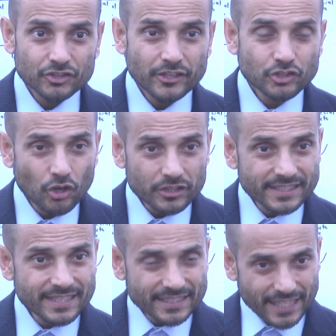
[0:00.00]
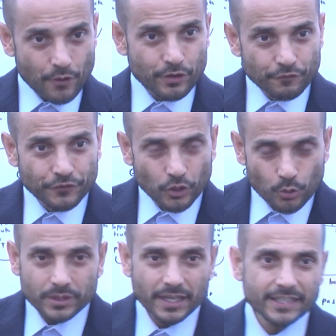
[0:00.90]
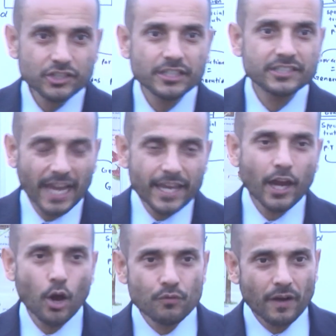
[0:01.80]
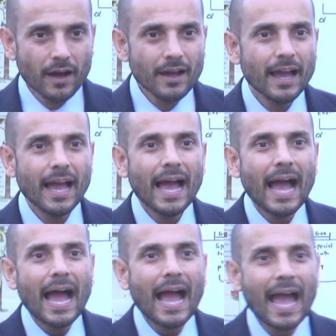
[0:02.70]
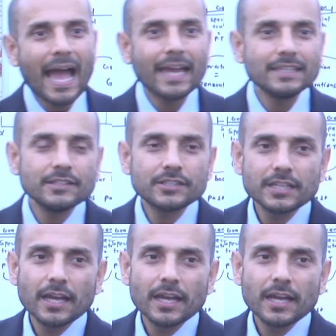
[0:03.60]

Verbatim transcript: So he's got this sectarian view that he's going to take over and